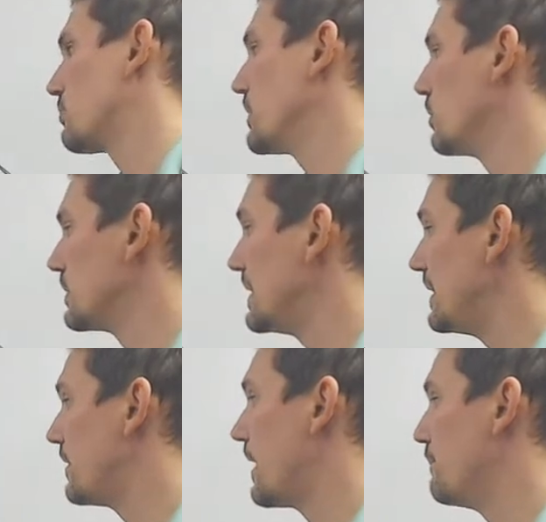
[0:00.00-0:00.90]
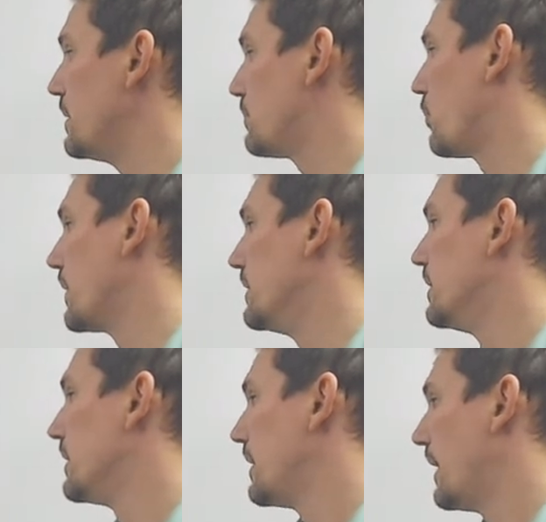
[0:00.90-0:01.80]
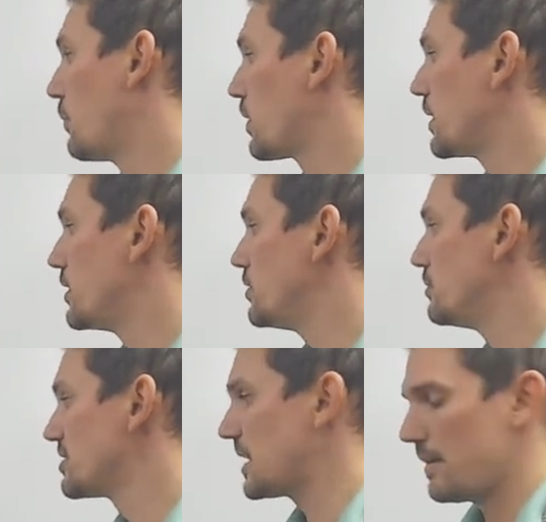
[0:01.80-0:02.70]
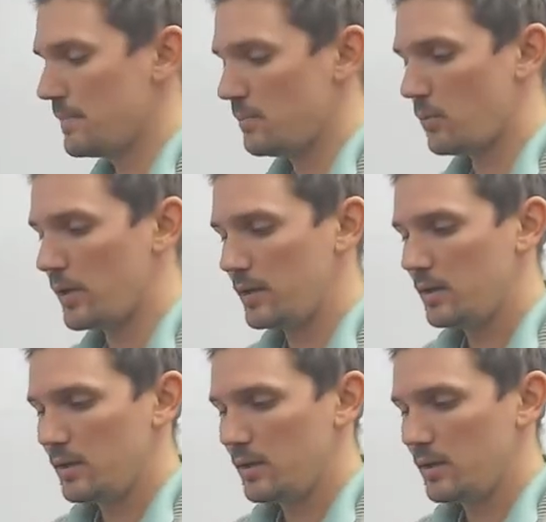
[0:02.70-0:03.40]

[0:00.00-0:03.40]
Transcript: We only needed that midpoint, and we're going to use that midpoint